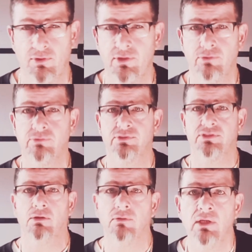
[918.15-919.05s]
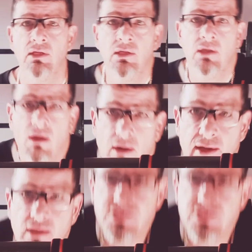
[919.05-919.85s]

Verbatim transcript: you. So, all right, I'll see you